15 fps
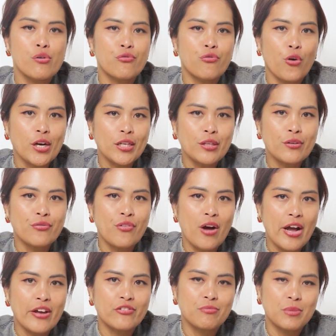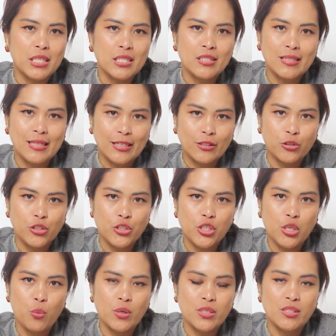45 minutes later,
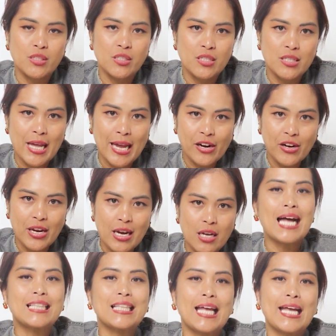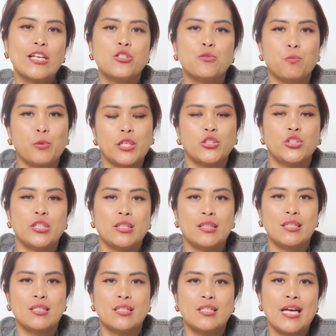she was staring at a spreadsheet
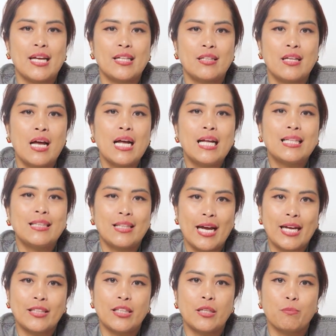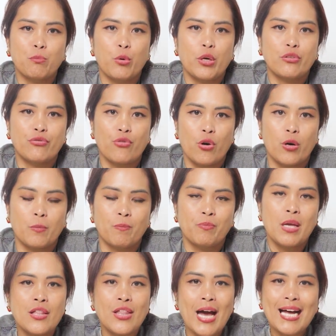that said 19.4.
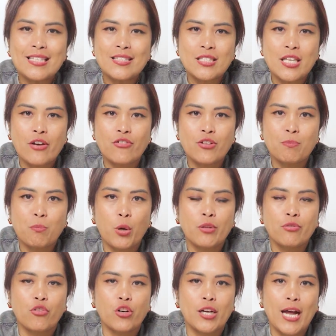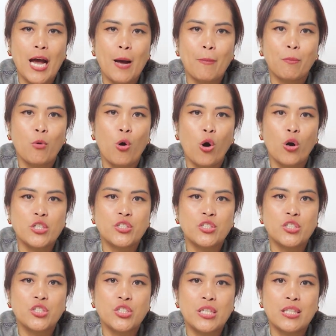That 7.4 gap
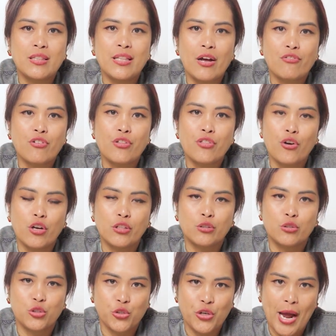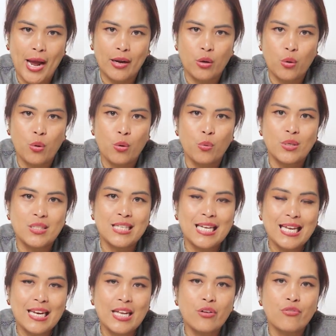cost she'd never thought to track was
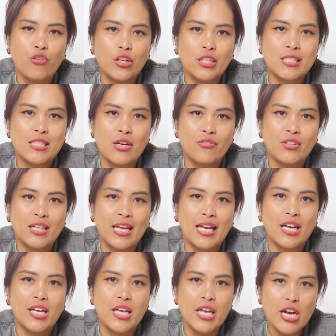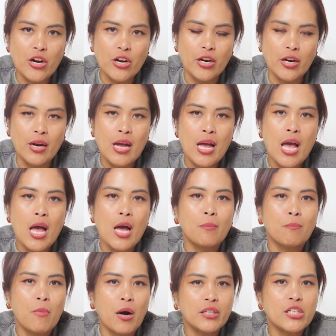eating 47K a year,
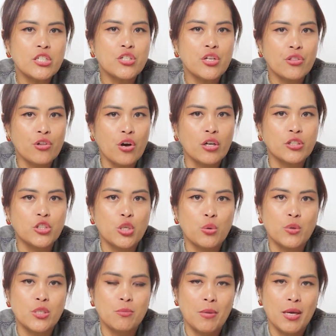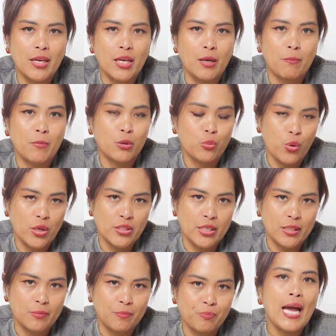money she thought she was making but
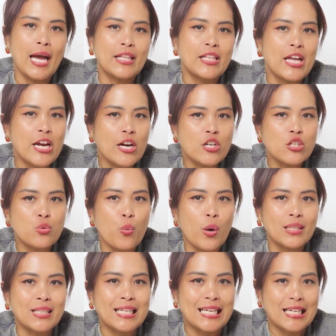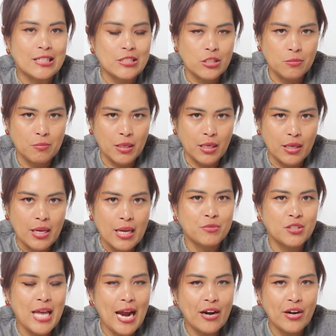wasn't. And here's what kills me.
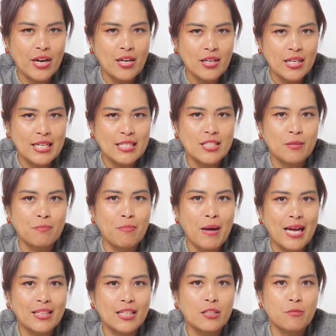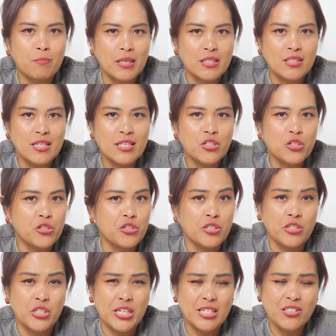Sarah isn't bad at business.
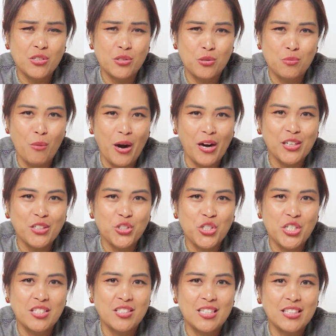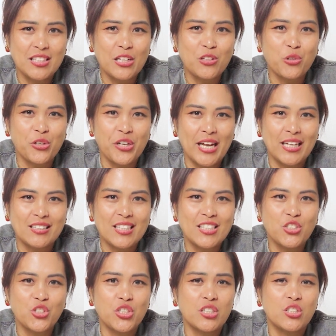She's smart. She's
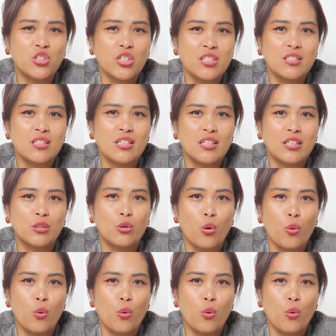detail-oriented. She just didn't